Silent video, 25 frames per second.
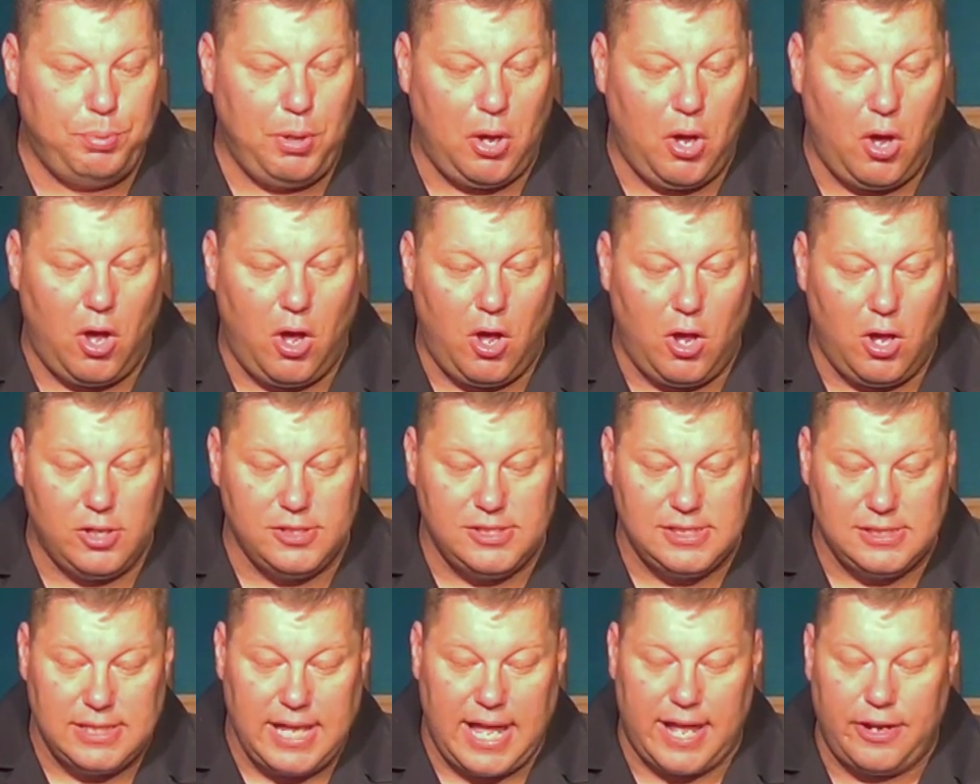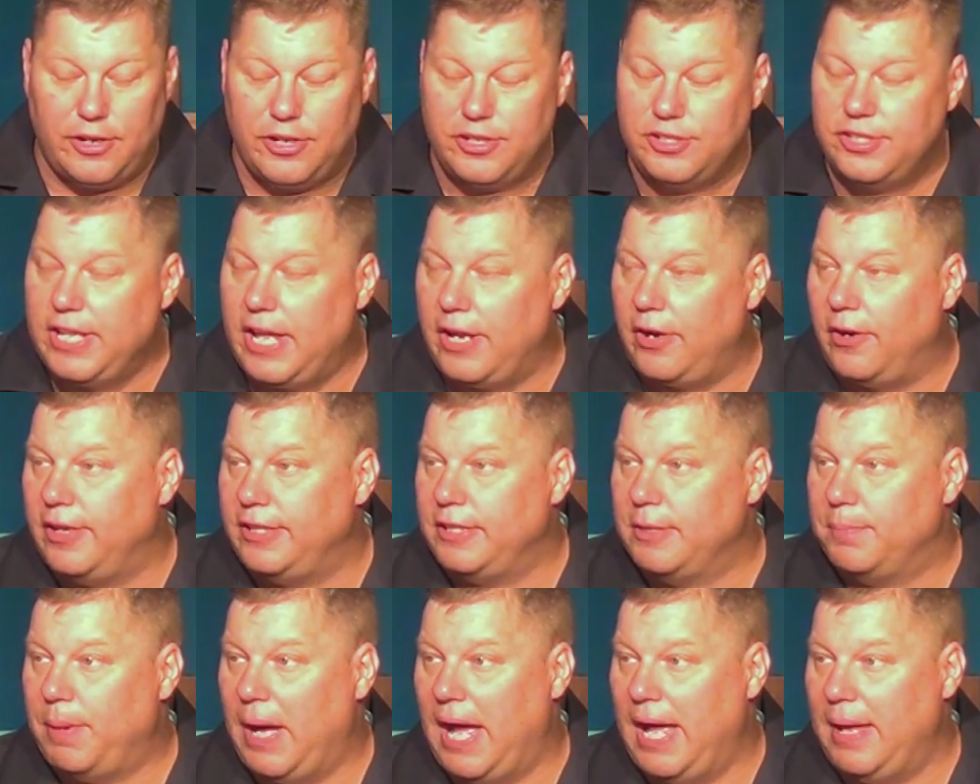Paul's letters that
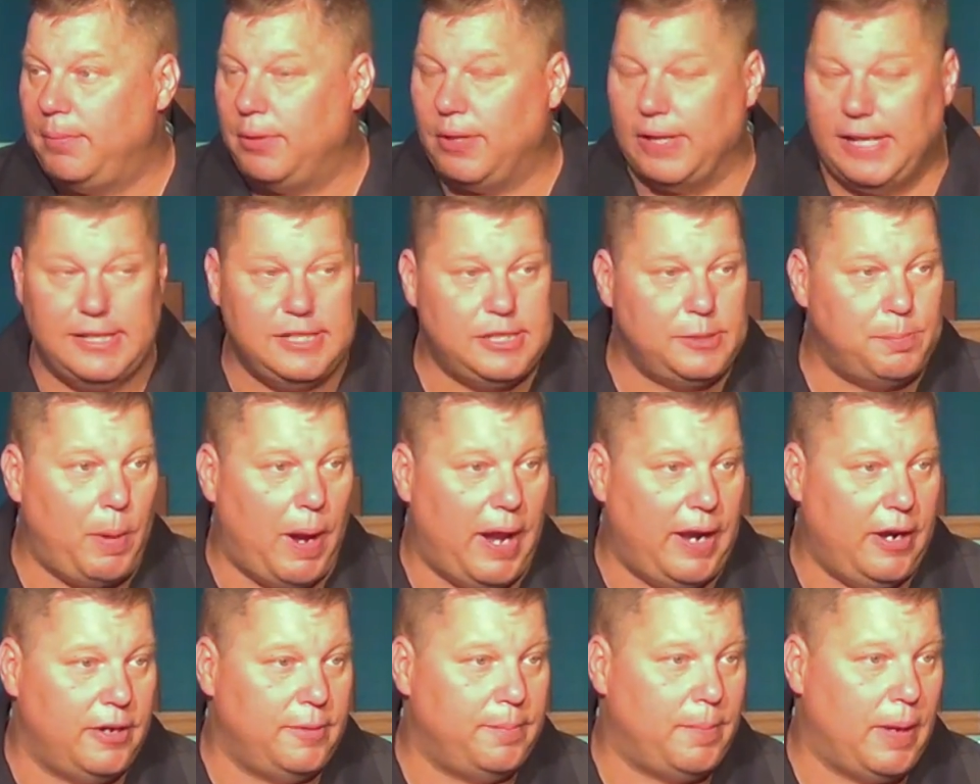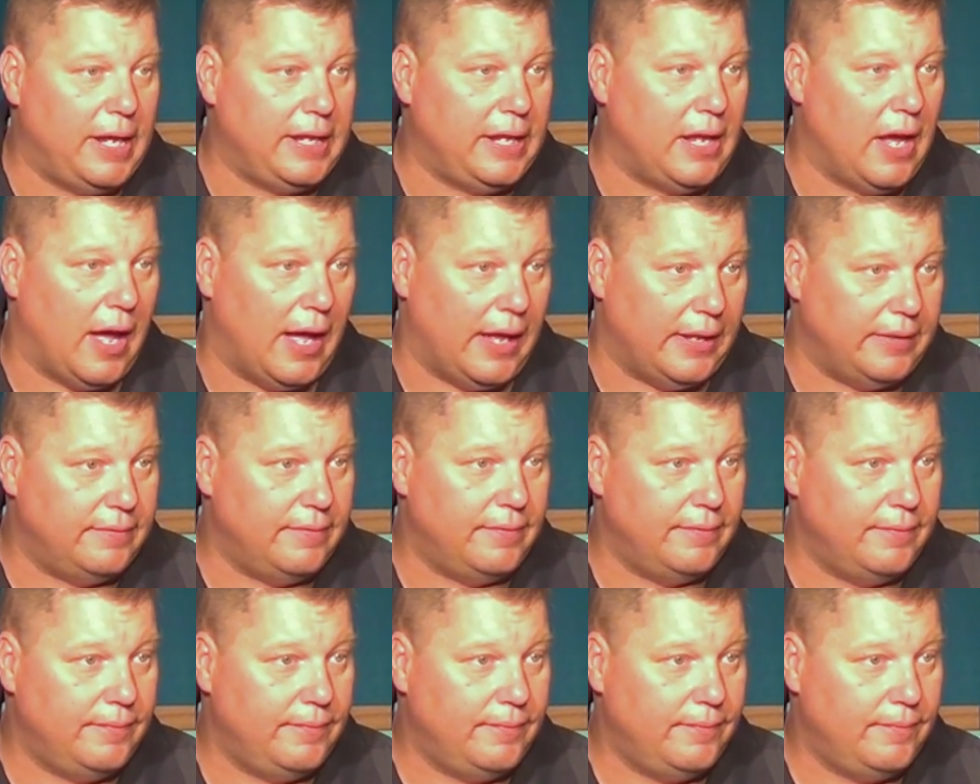are in the Bible inspired by
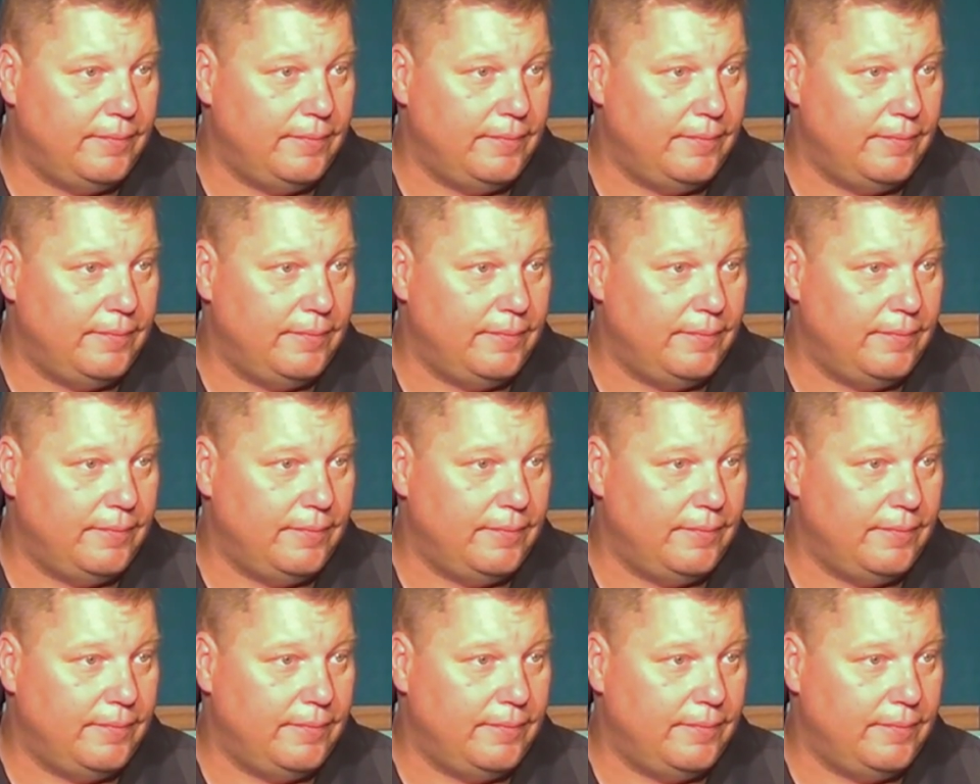God?